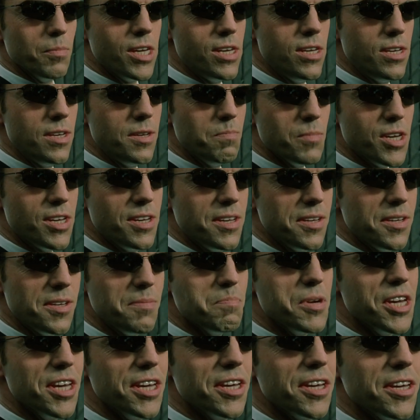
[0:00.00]
from the
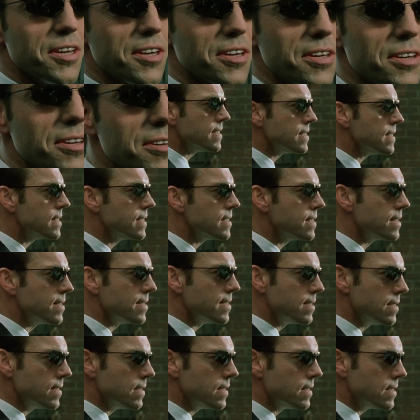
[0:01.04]
original, but for when they
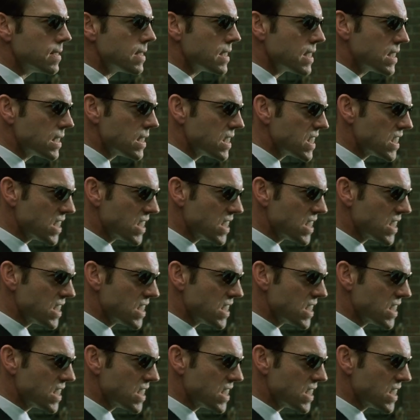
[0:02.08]
try too